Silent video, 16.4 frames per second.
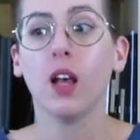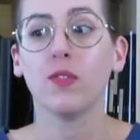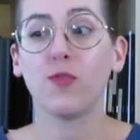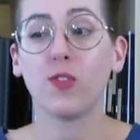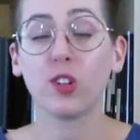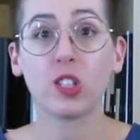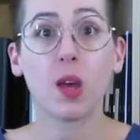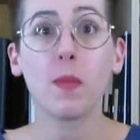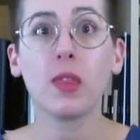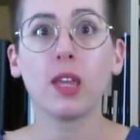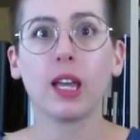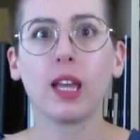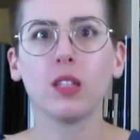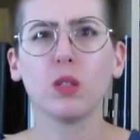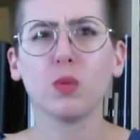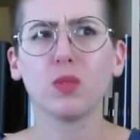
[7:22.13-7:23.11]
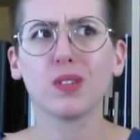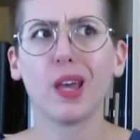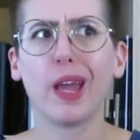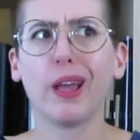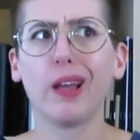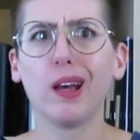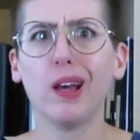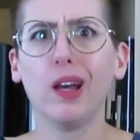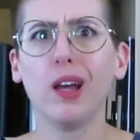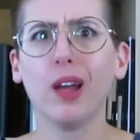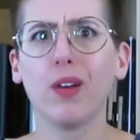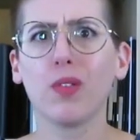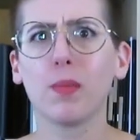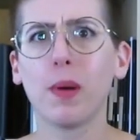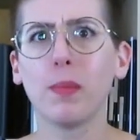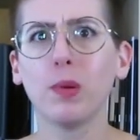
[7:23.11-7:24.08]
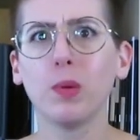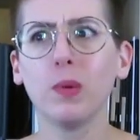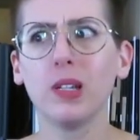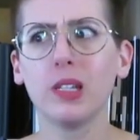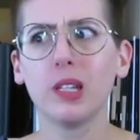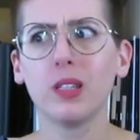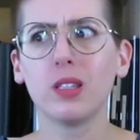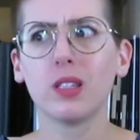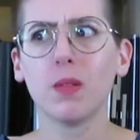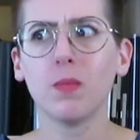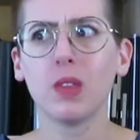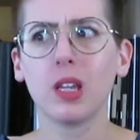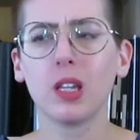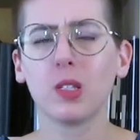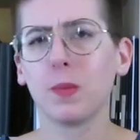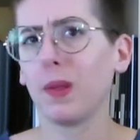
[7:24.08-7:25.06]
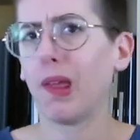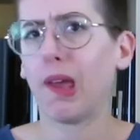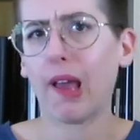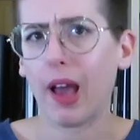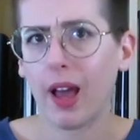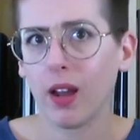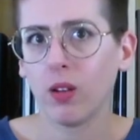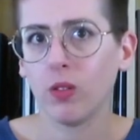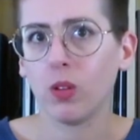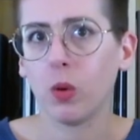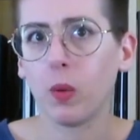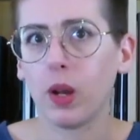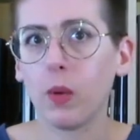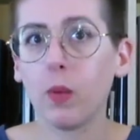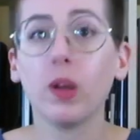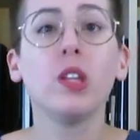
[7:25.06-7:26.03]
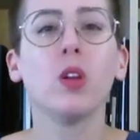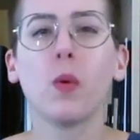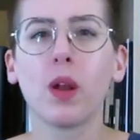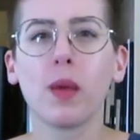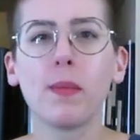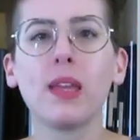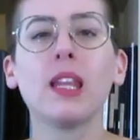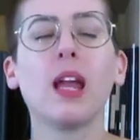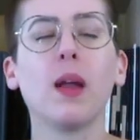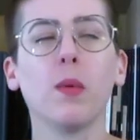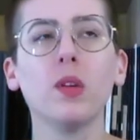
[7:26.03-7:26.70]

for some of the kids, it was like, I remember we did some things, but like, I don't know what it was. You know what I mean?